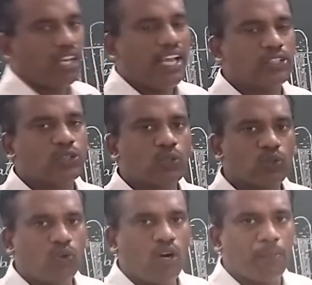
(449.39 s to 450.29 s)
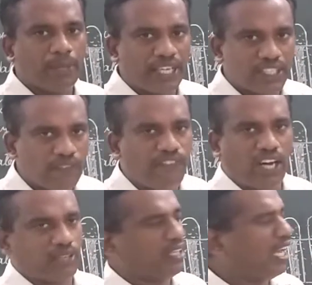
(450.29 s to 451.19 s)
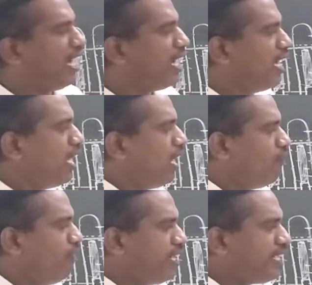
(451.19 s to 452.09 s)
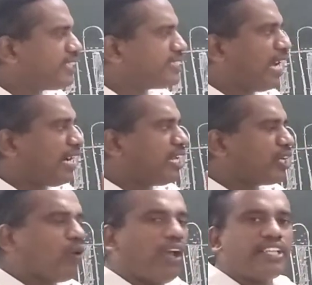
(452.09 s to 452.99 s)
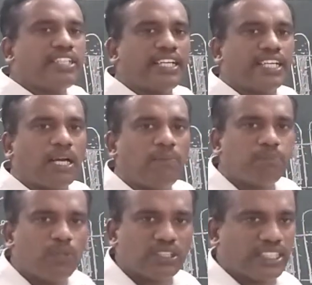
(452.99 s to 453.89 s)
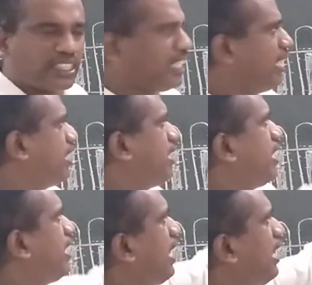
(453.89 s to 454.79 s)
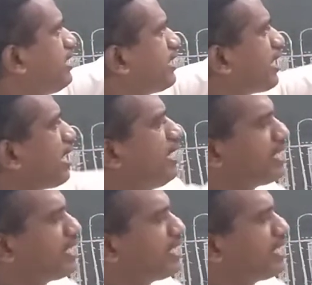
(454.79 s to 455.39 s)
H2O being the formula, when it is undergoing the decomposition, electrical